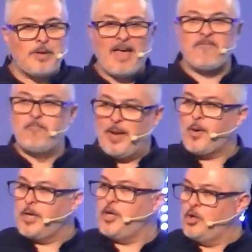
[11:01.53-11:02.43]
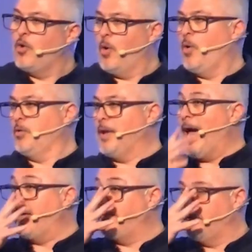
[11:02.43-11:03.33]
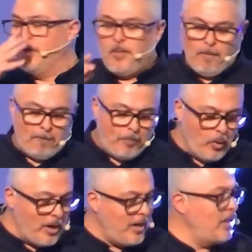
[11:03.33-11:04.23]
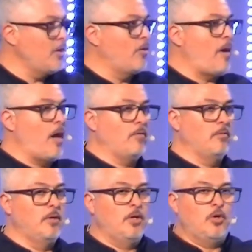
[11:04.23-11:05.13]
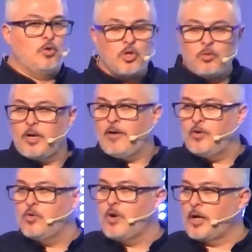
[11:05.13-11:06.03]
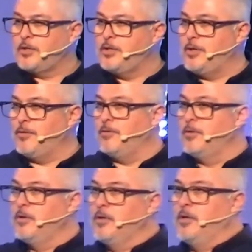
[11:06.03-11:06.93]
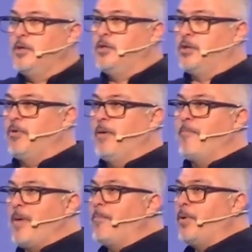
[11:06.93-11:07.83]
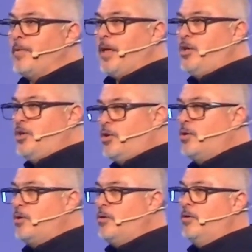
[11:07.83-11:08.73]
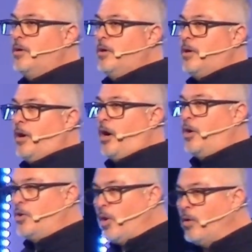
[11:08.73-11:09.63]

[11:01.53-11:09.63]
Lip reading: life, bury your old life. Put it in the ground. Do whatever you got to do to remember that you are no